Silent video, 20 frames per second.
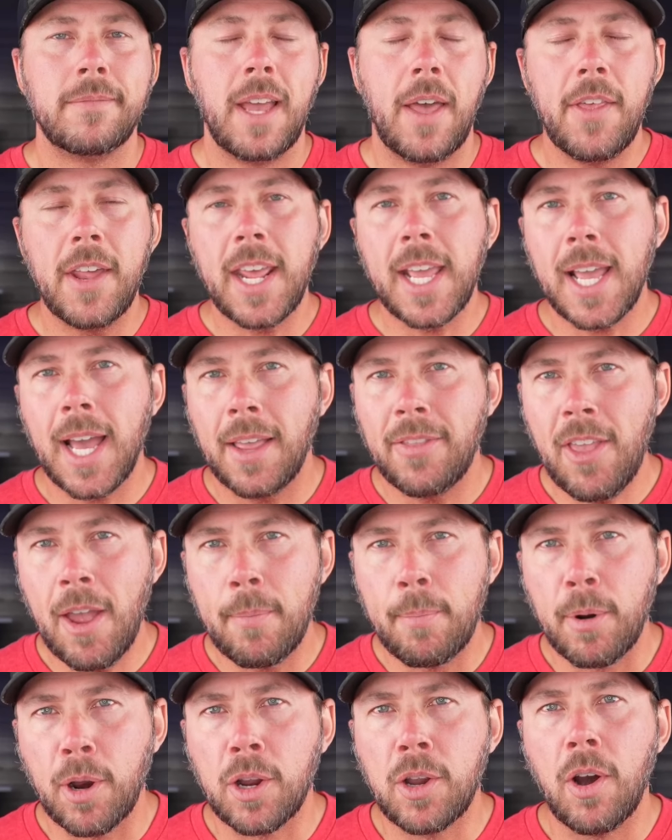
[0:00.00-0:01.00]
And then I got
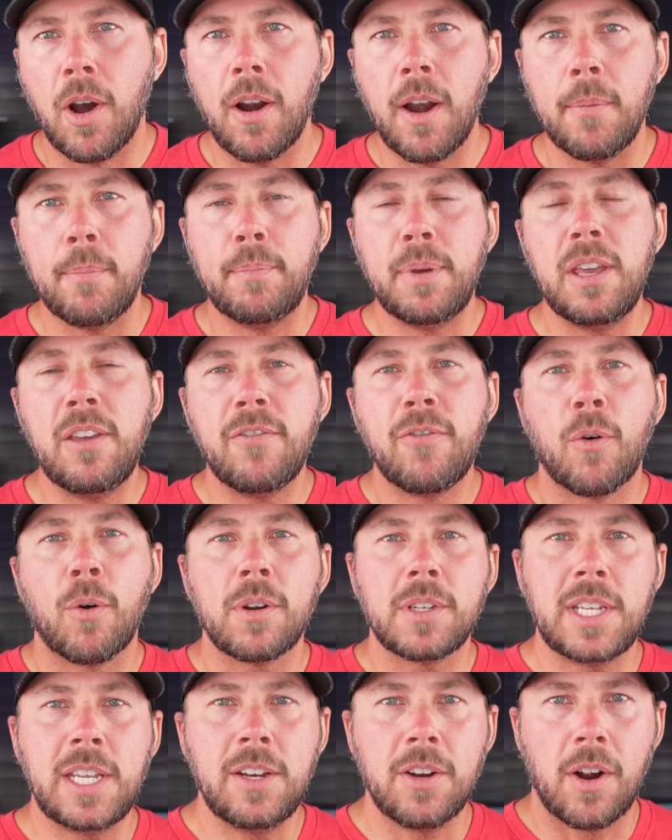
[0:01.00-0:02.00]
that Bergara B
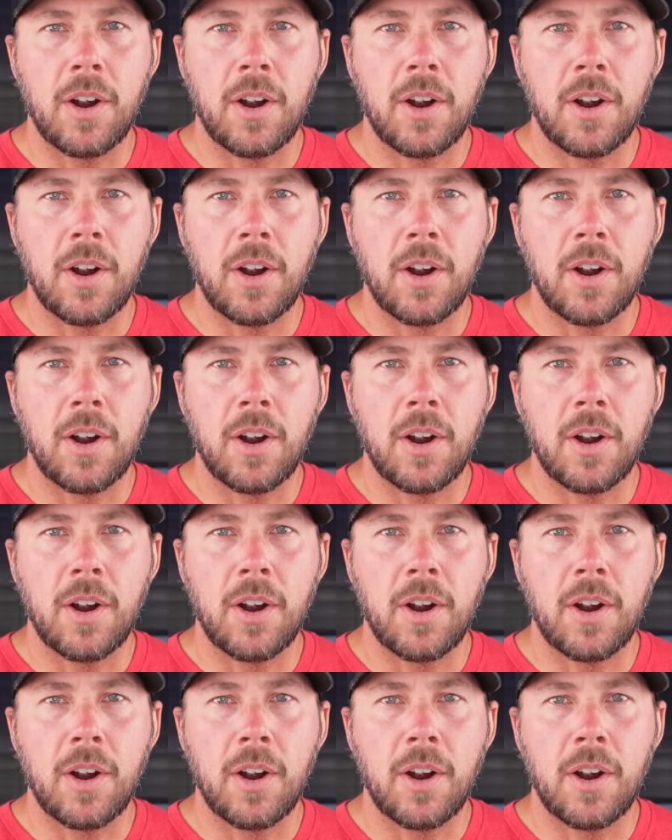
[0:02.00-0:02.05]
fourteen